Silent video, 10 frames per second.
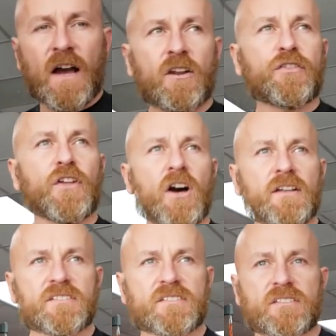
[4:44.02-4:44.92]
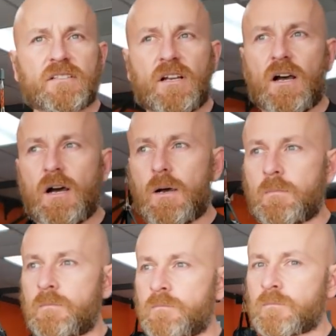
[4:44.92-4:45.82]
Final thoughts
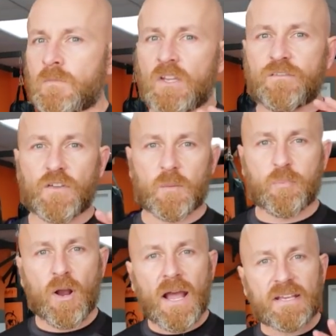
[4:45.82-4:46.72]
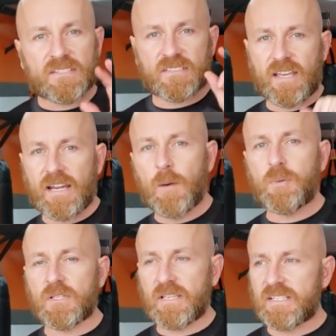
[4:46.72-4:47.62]
um, for the price, and I'll
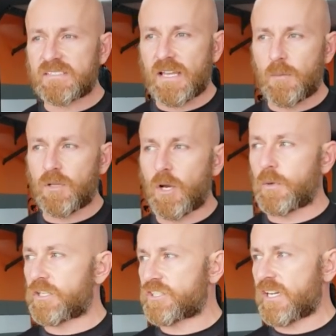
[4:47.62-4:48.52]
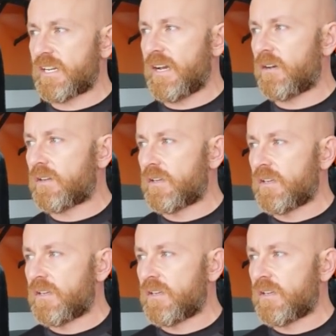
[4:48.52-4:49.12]
put links down below where you can check it out.